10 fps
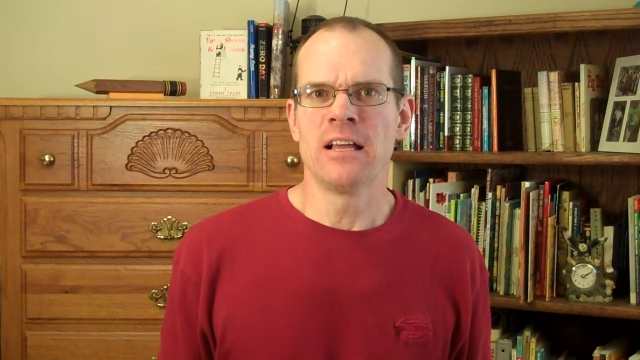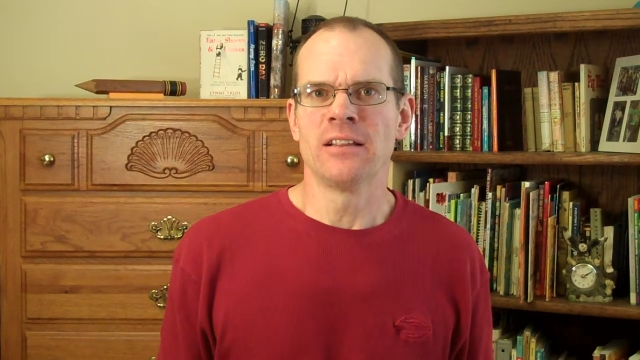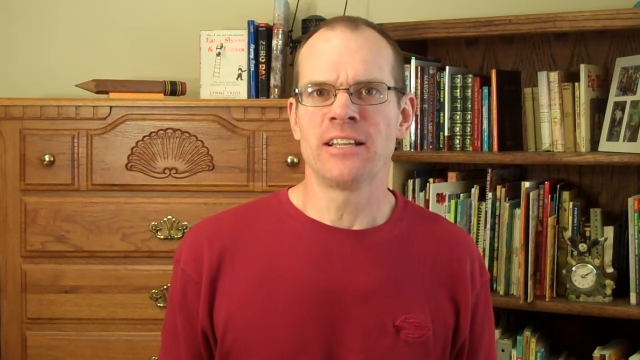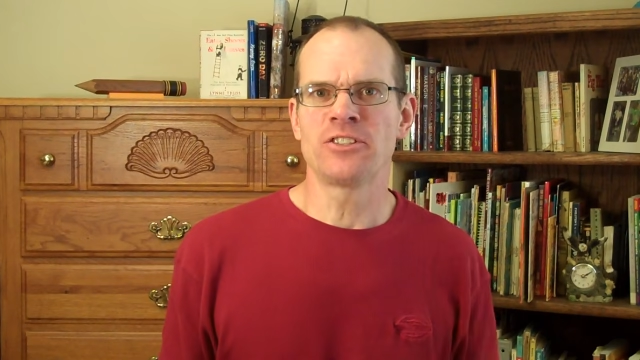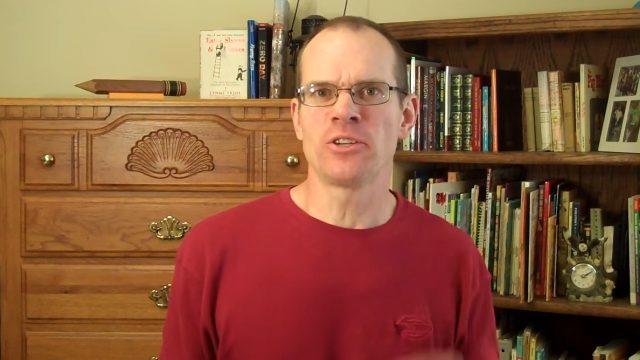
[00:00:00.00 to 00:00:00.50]

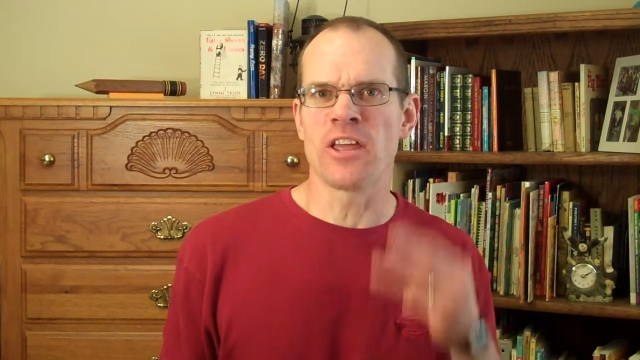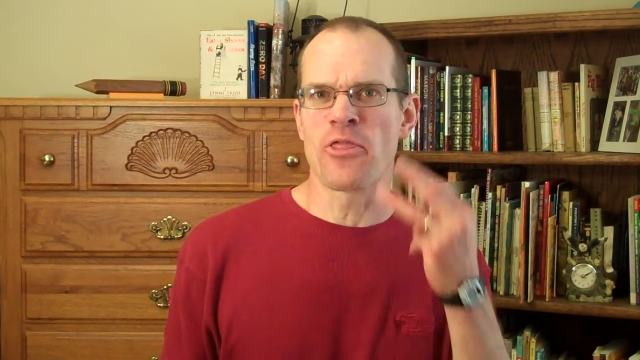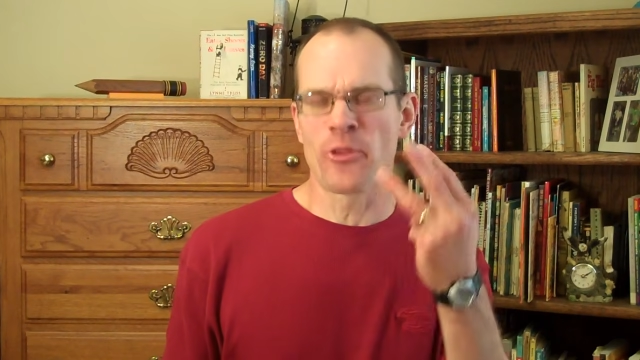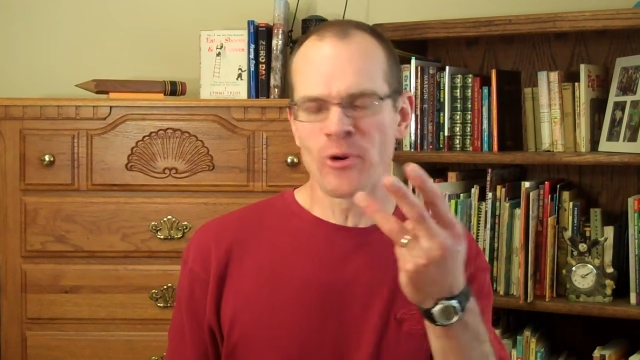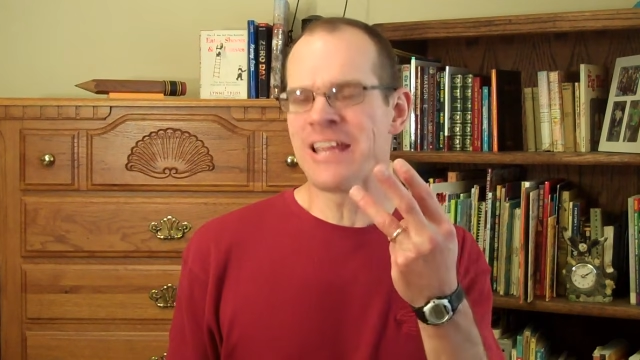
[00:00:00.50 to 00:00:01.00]
Let's look at
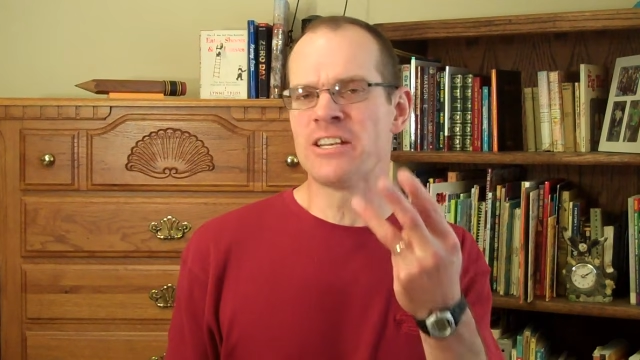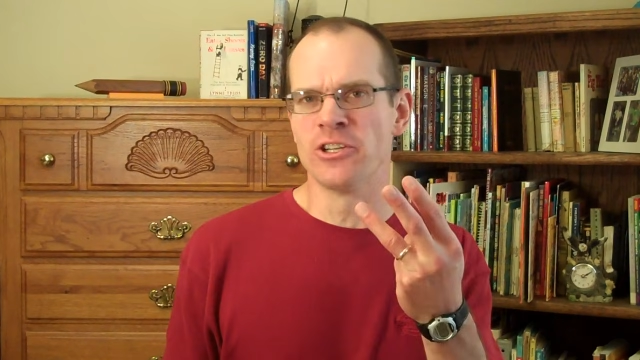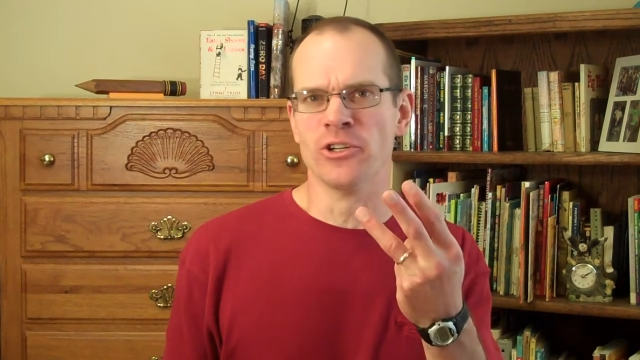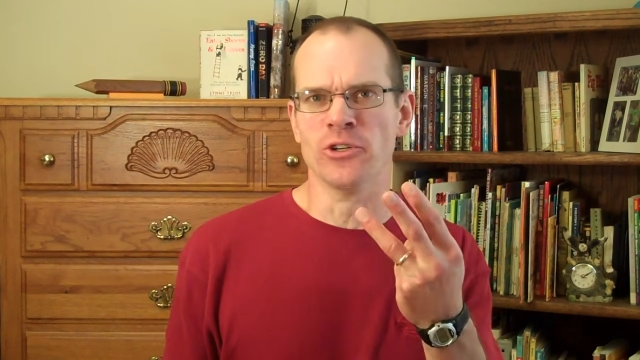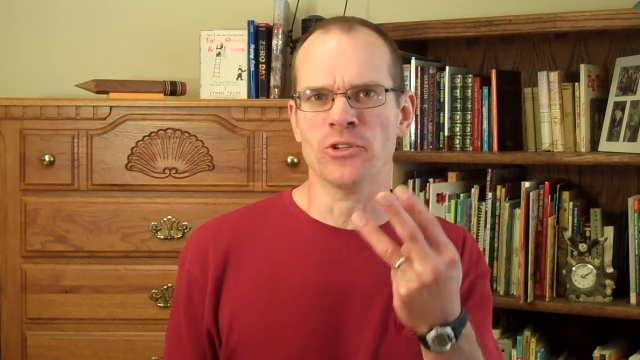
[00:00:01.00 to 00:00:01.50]
3
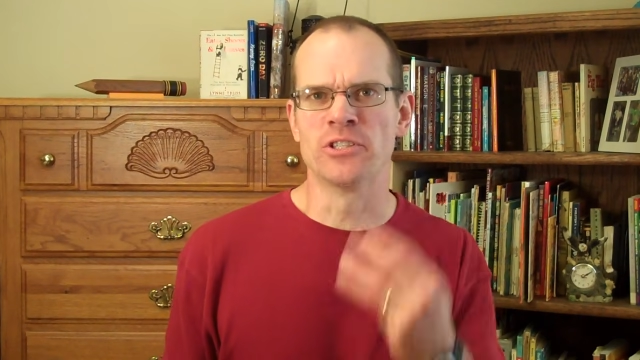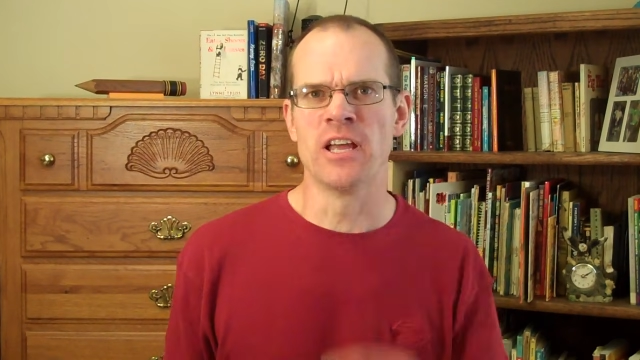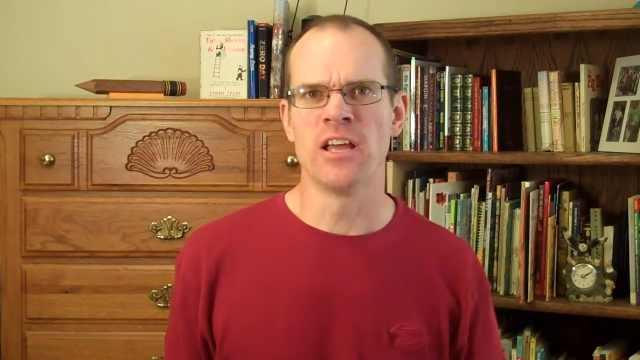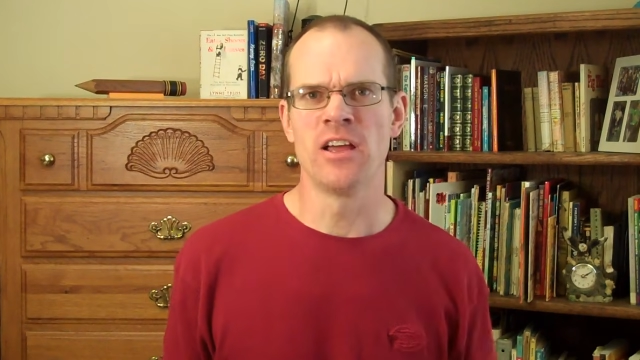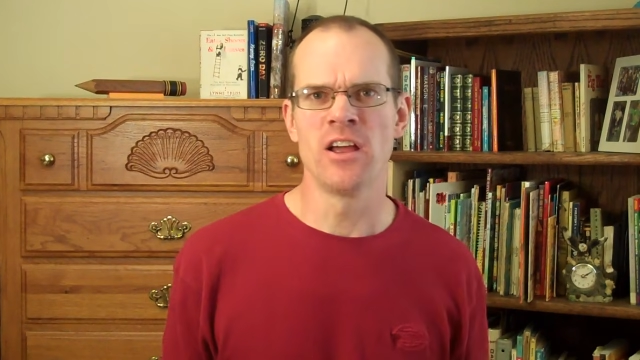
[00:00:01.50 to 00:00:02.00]

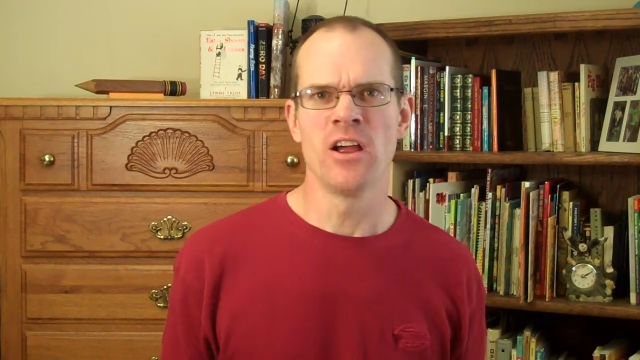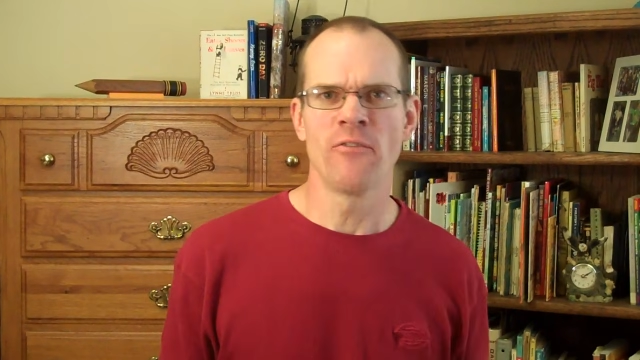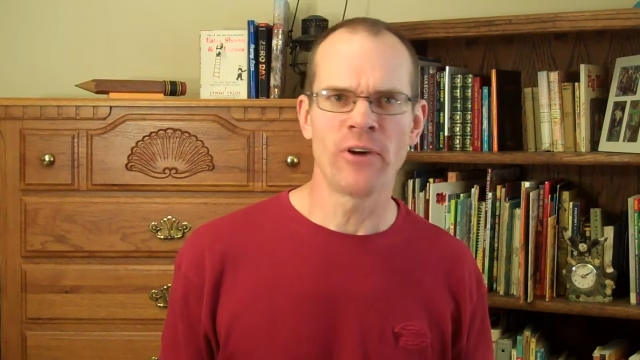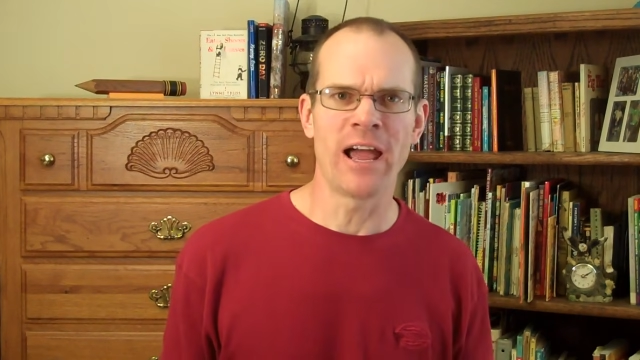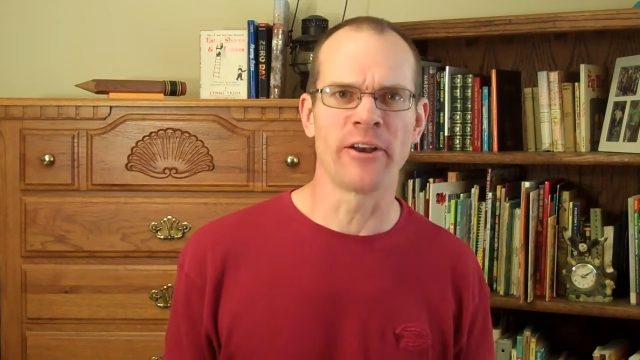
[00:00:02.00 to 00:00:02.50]
do's
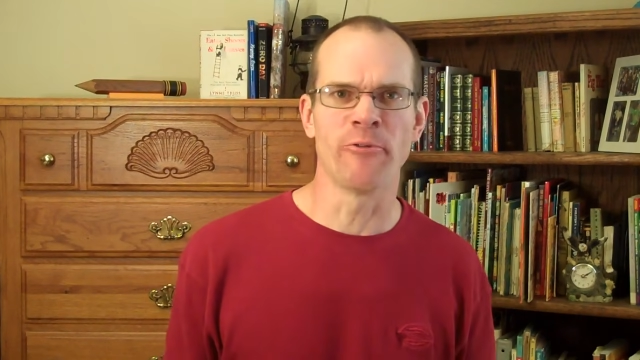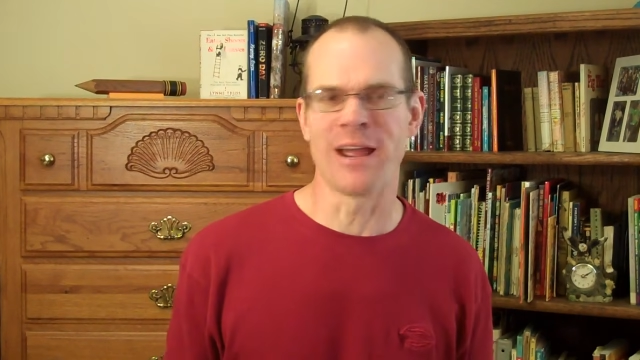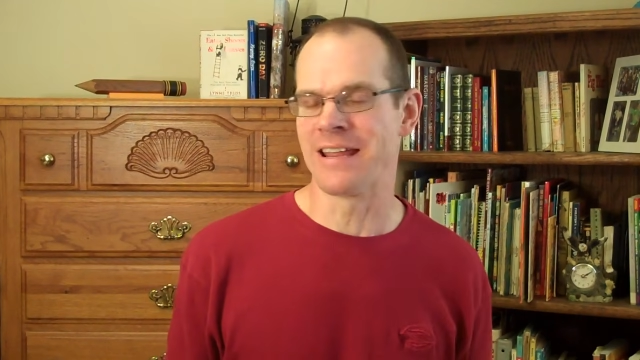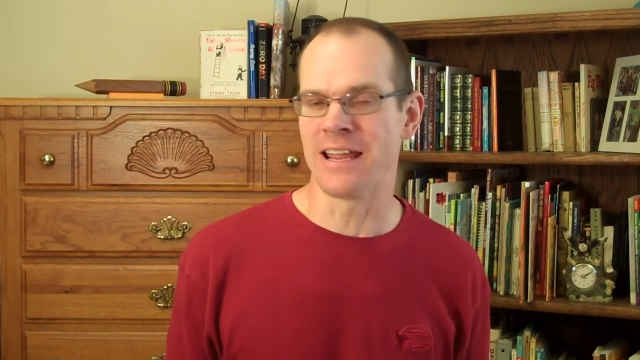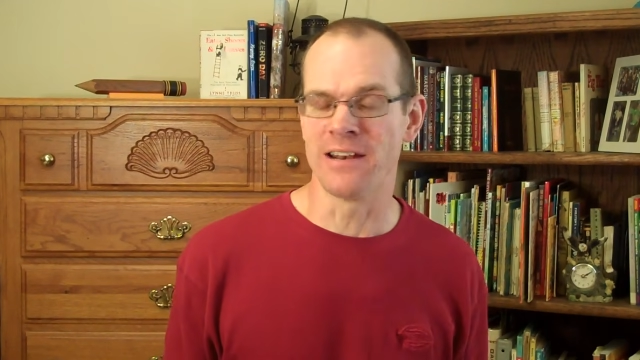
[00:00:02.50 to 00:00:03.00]
for how to
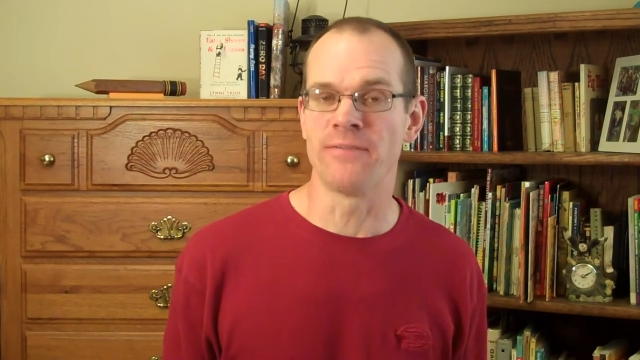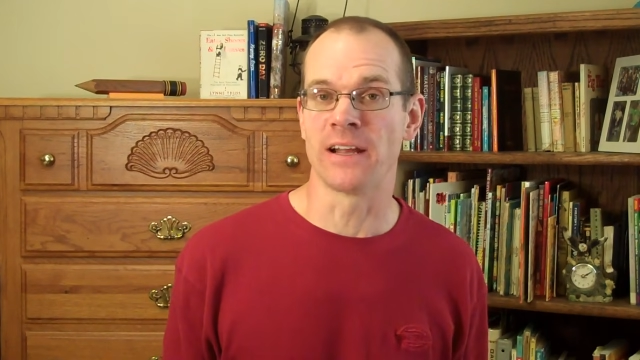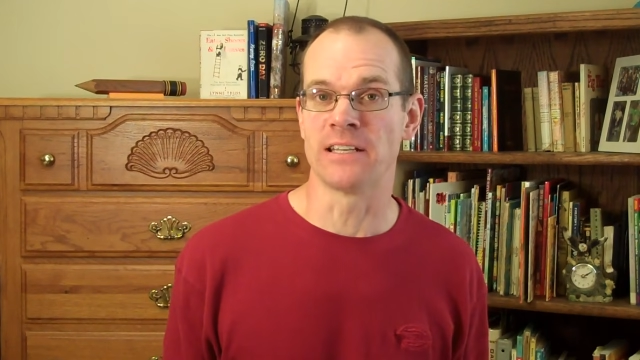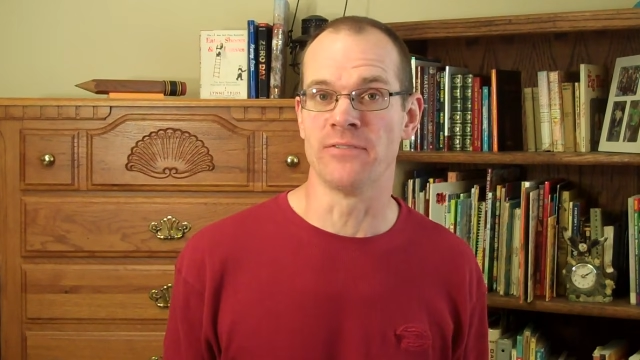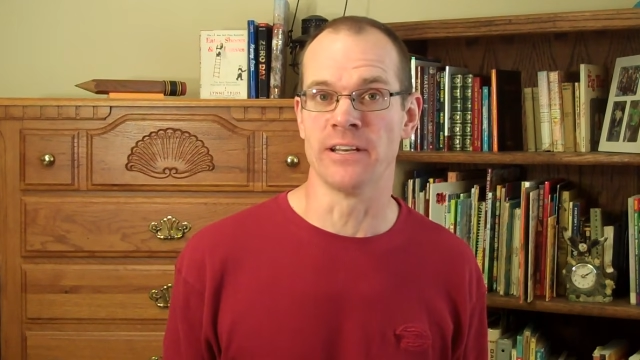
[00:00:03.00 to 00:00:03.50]
write an
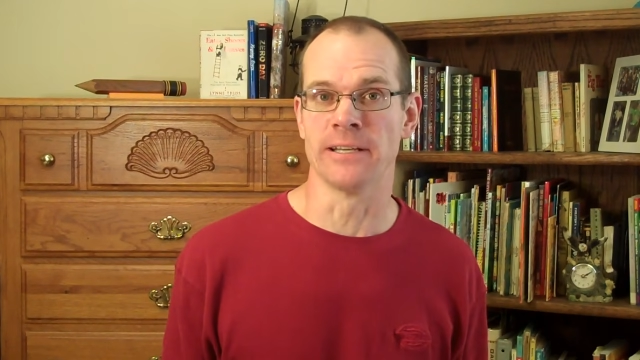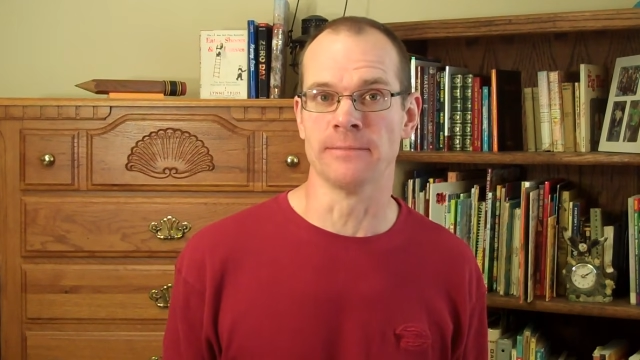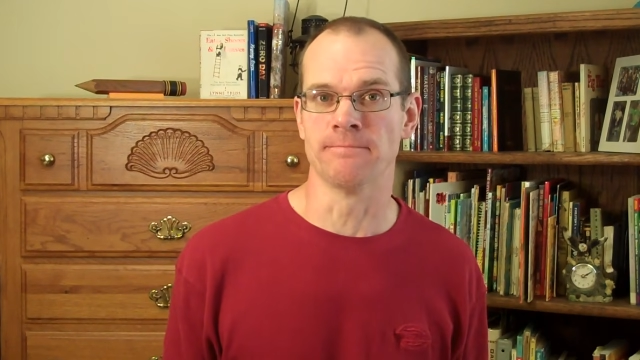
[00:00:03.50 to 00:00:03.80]
effective ending.